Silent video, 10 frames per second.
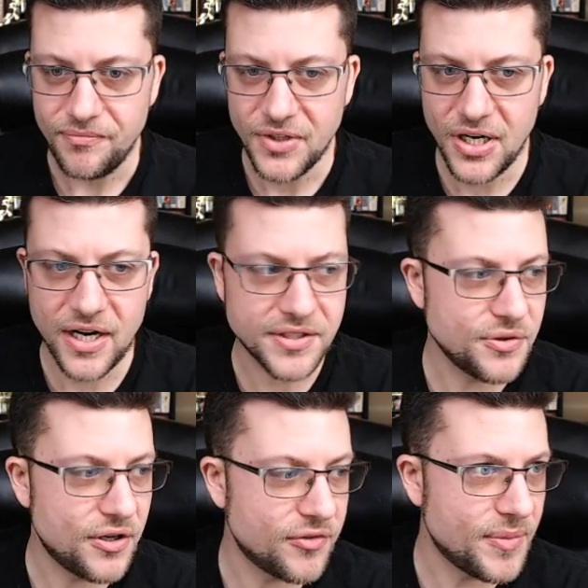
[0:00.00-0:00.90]
All right, let's
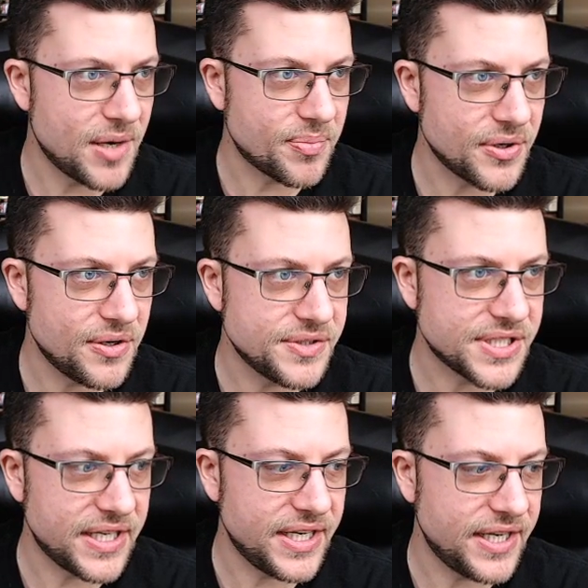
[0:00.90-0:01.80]
go over my pros
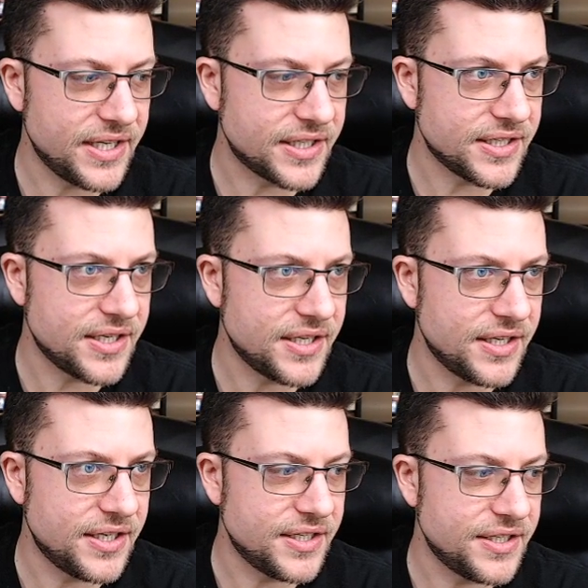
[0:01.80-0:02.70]
and
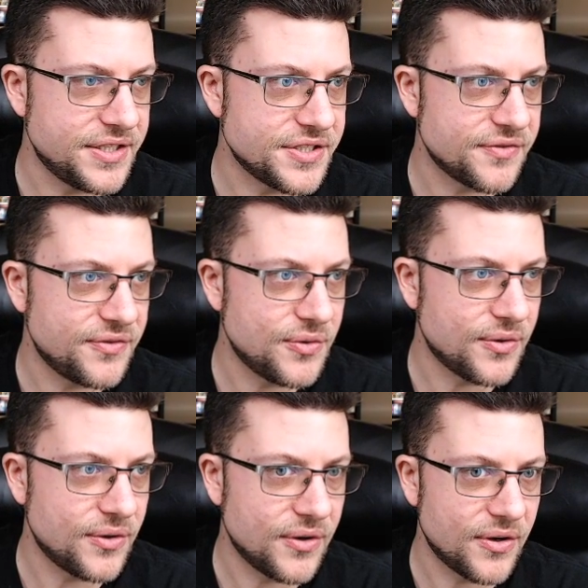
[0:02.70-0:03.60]
cons
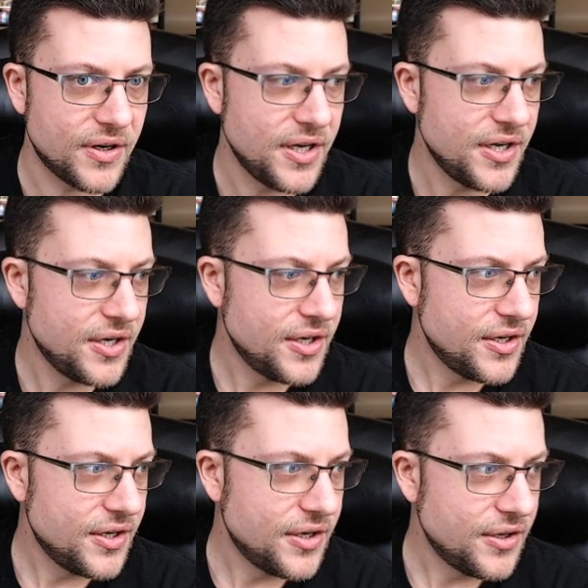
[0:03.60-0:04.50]
for
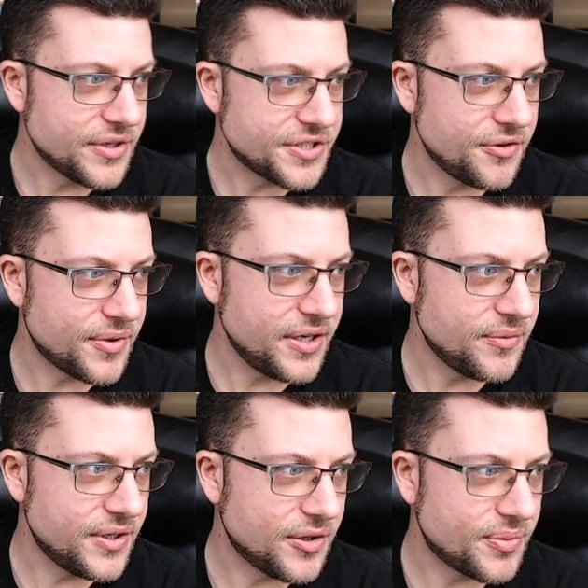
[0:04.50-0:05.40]
Rescue at Brightwell.